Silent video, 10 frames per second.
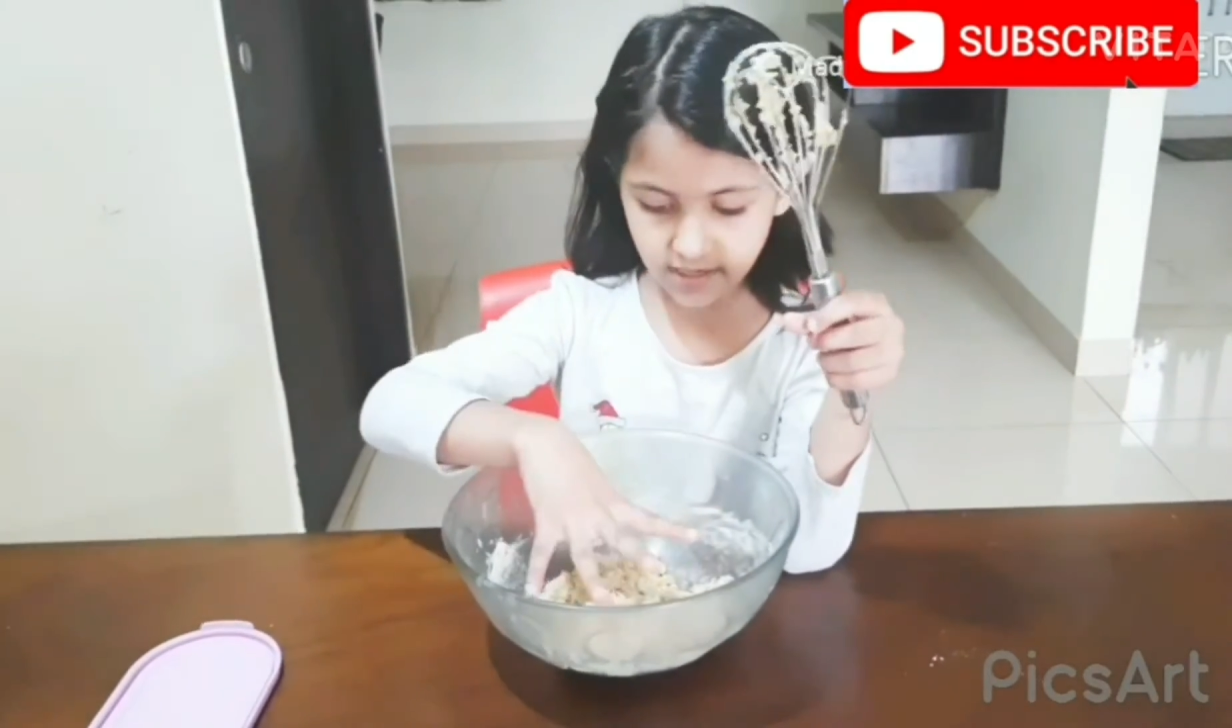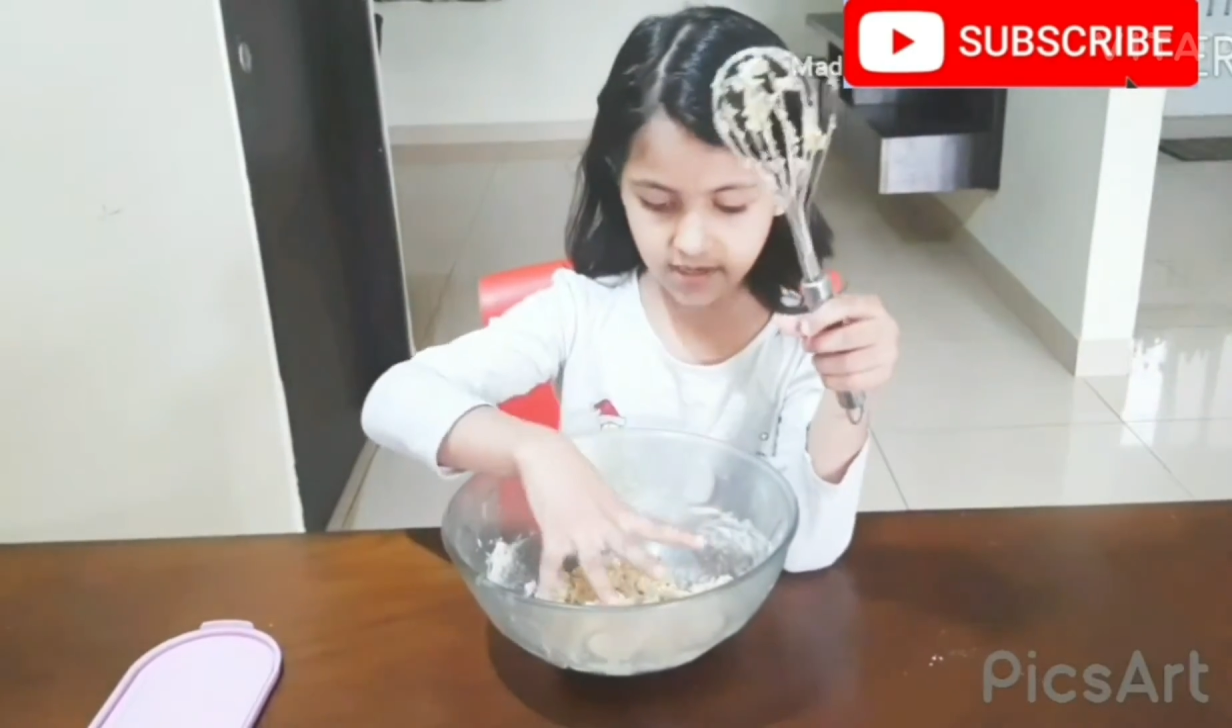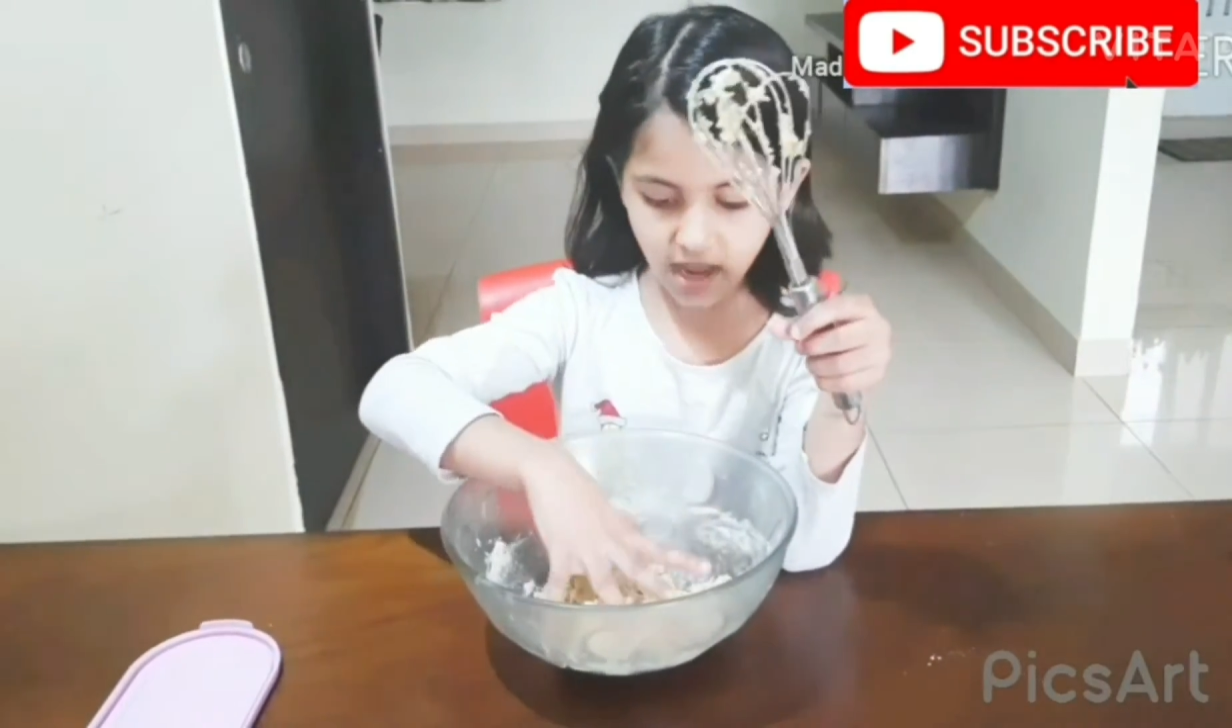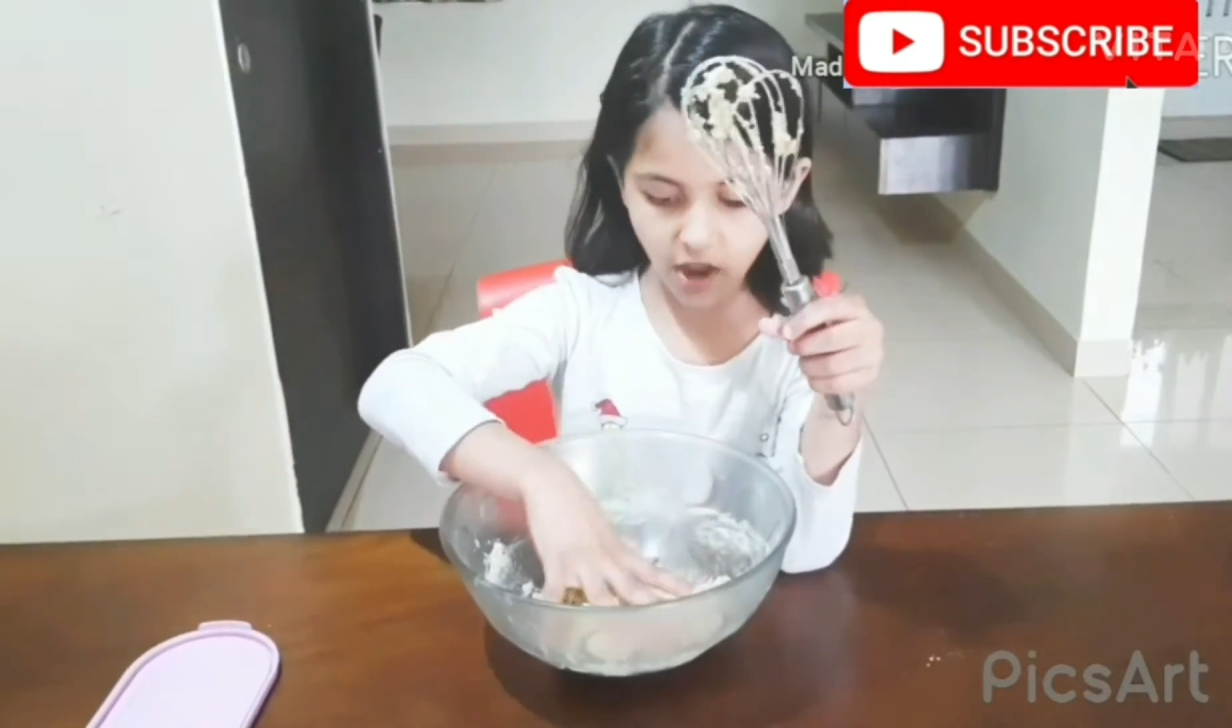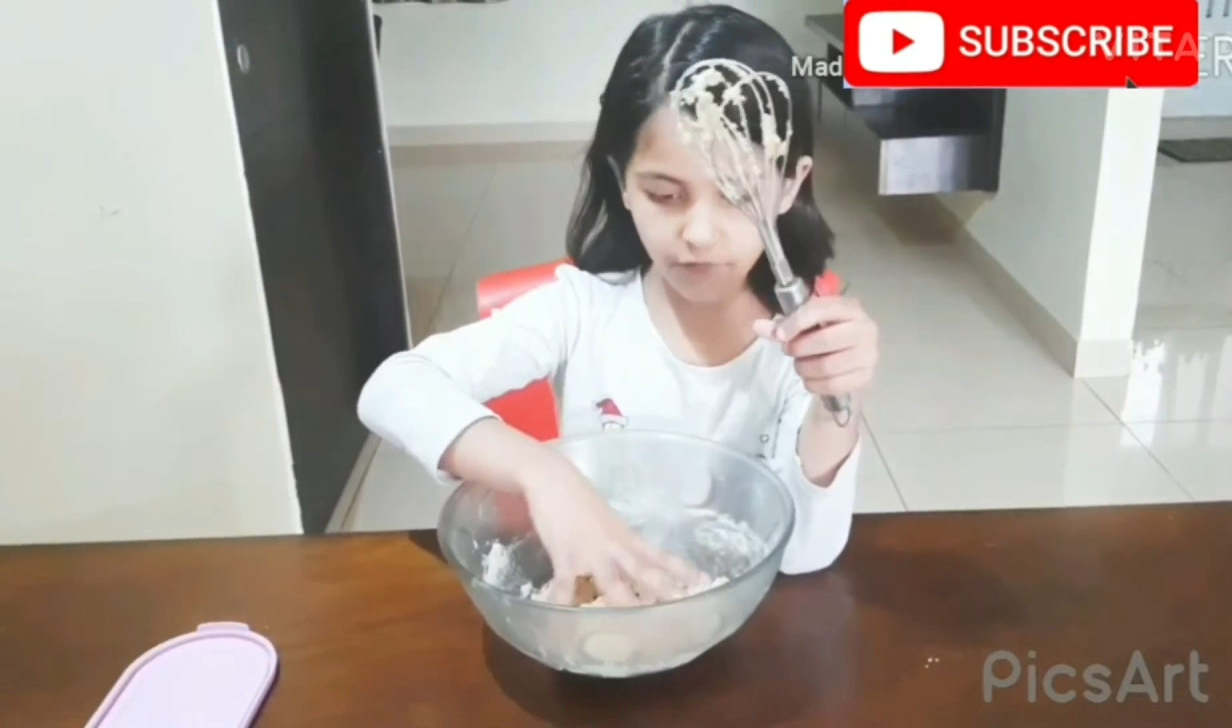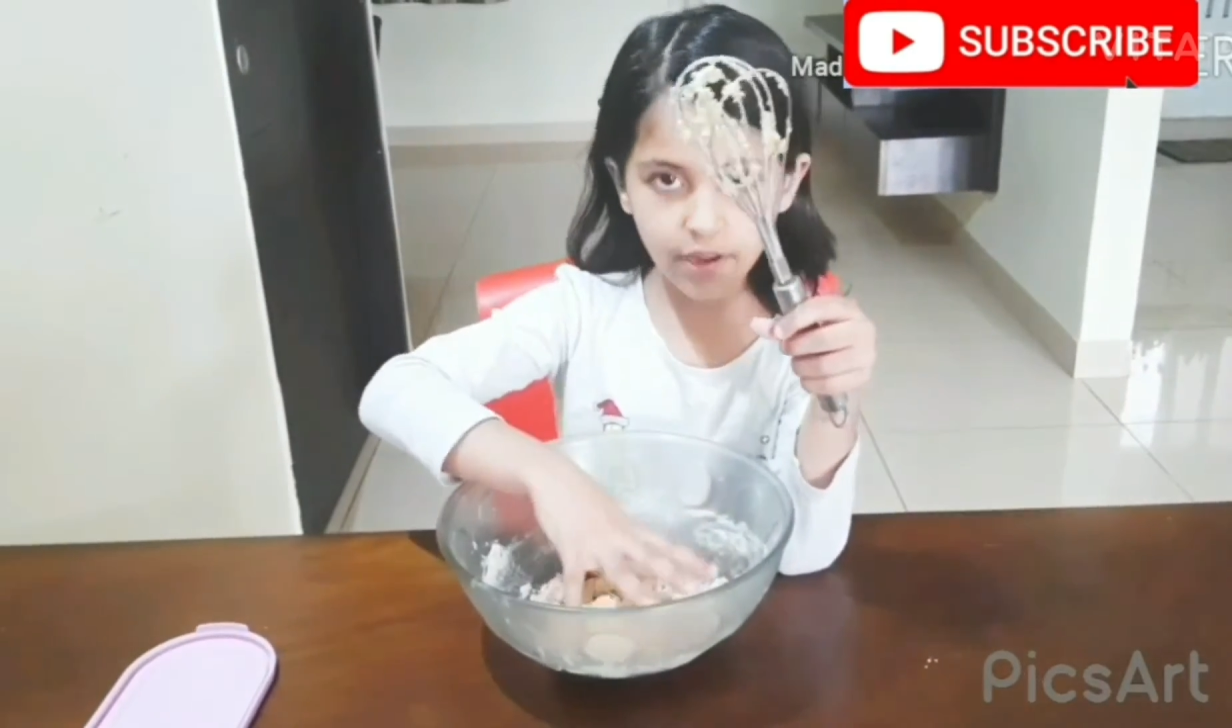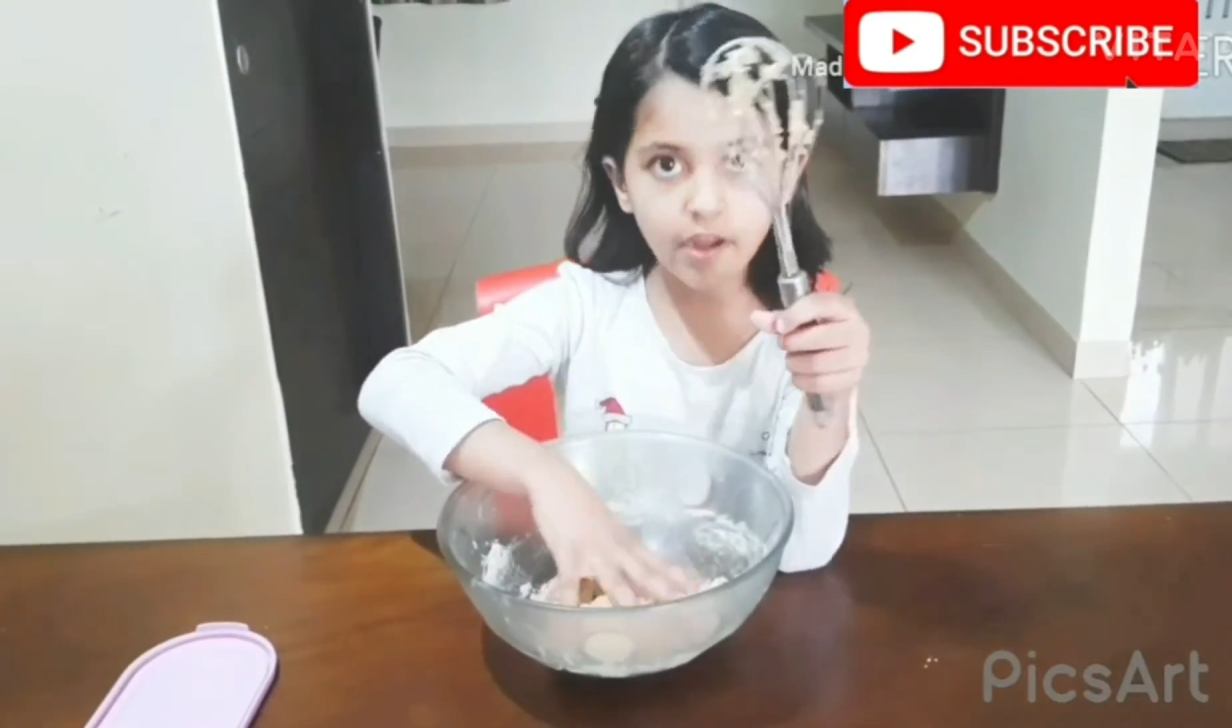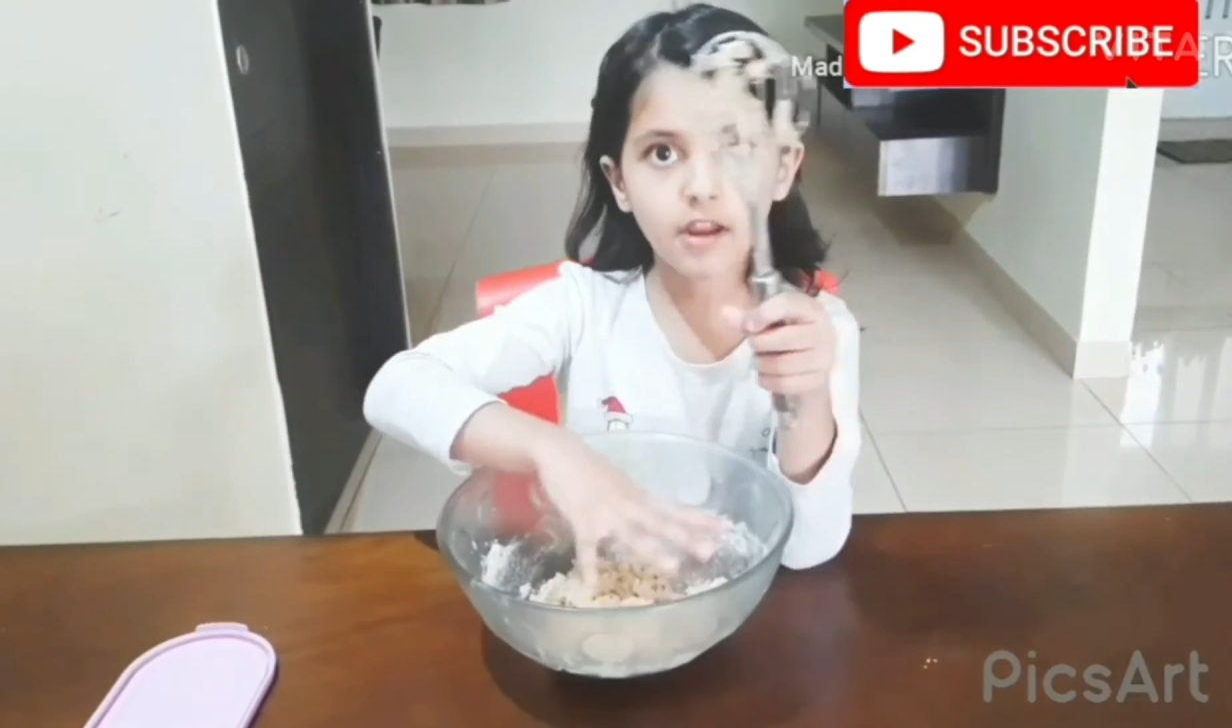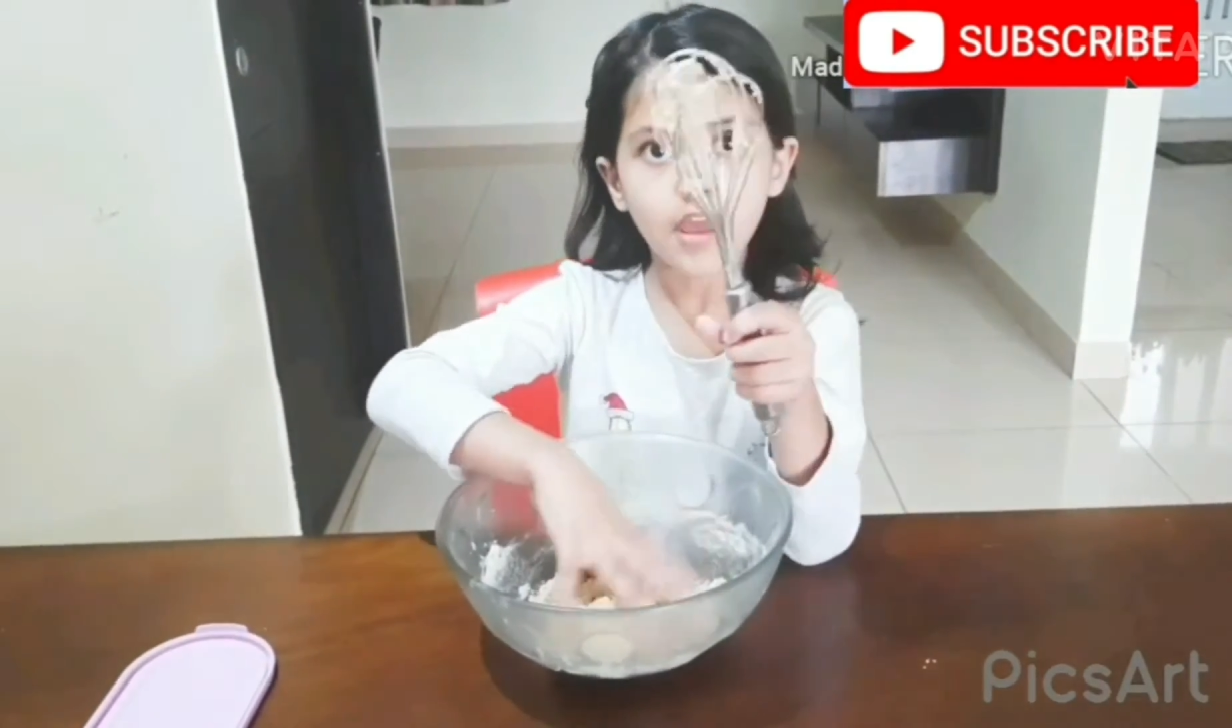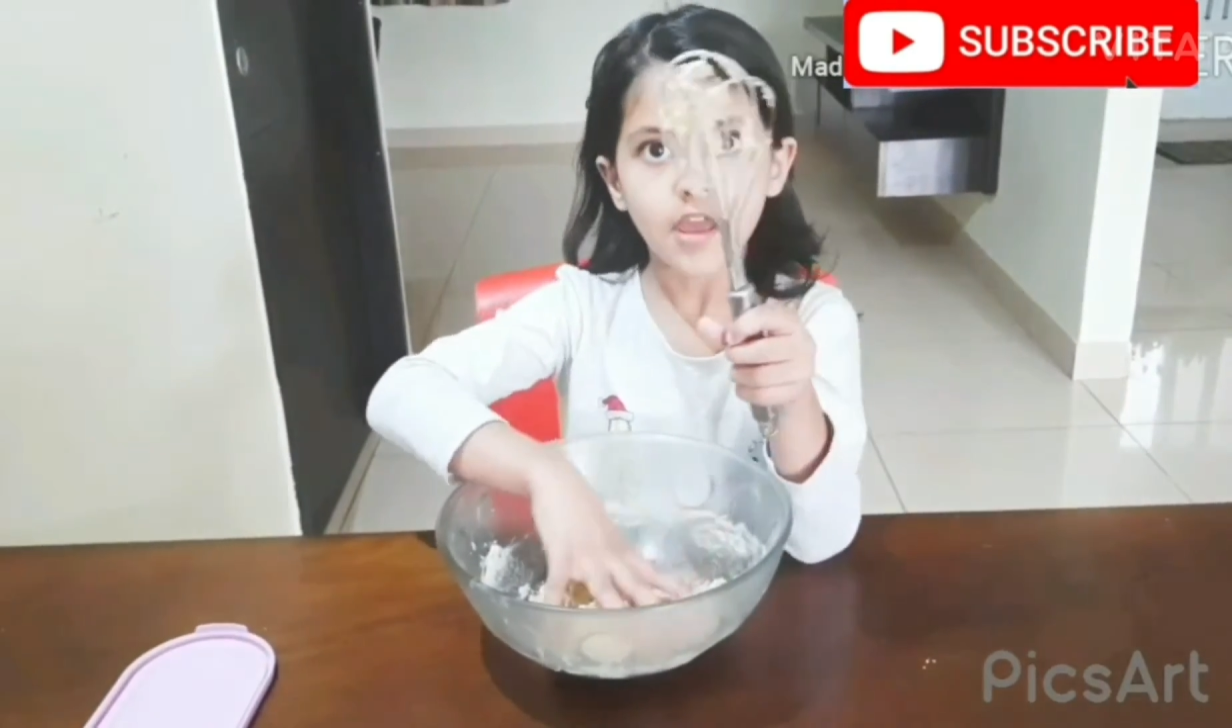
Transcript: Now we will